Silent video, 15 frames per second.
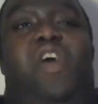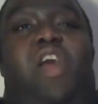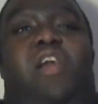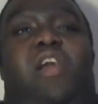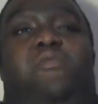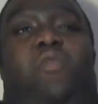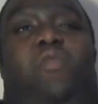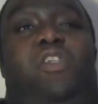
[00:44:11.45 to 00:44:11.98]
I
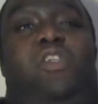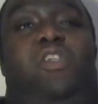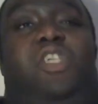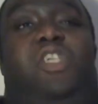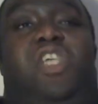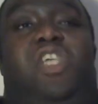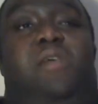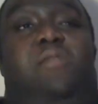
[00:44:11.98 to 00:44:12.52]
love watching
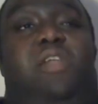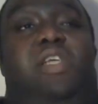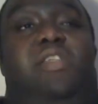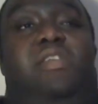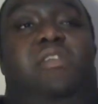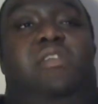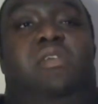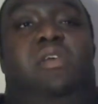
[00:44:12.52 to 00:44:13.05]
Jack when he's
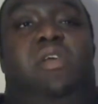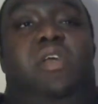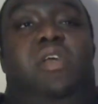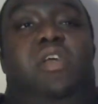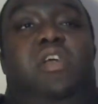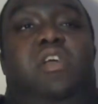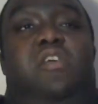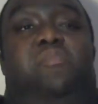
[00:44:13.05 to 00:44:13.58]
in
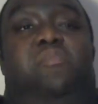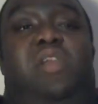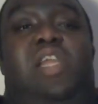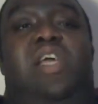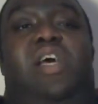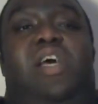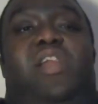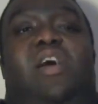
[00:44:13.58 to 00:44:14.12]

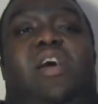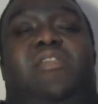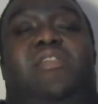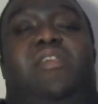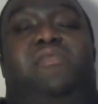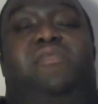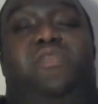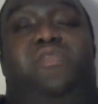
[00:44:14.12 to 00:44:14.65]
complete and
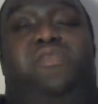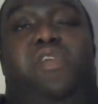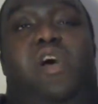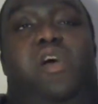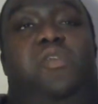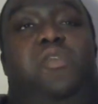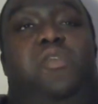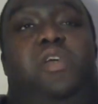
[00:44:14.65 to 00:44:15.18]
utter full
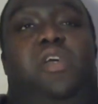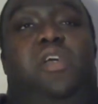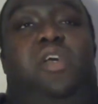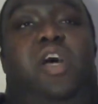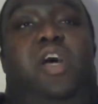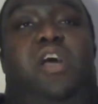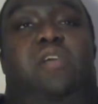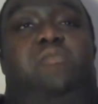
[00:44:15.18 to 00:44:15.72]
flow.
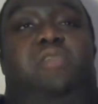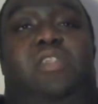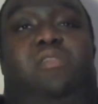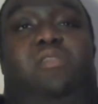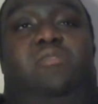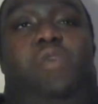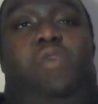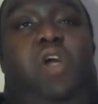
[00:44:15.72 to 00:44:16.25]

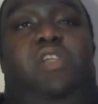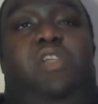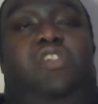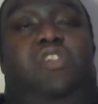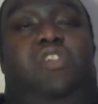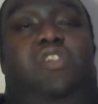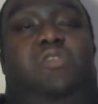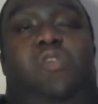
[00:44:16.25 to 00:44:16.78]
It's
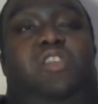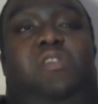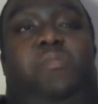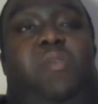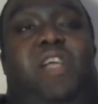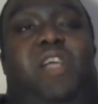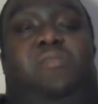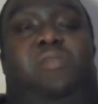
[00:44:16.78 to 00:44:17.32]
just one of the
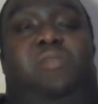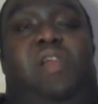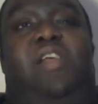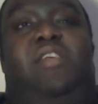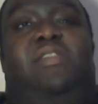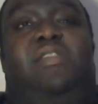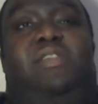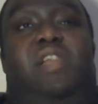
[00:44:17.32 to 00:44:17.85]
best
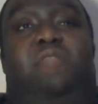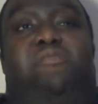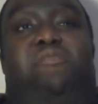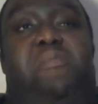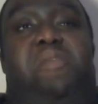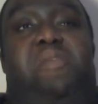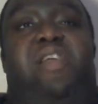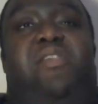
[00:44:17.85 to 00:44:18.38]
players in the
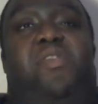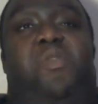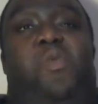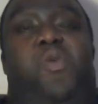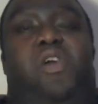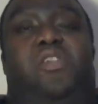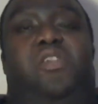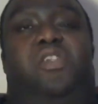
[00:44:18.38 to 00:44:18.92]
Premier League to
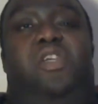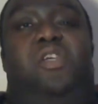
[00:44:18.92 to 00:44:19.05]
watch.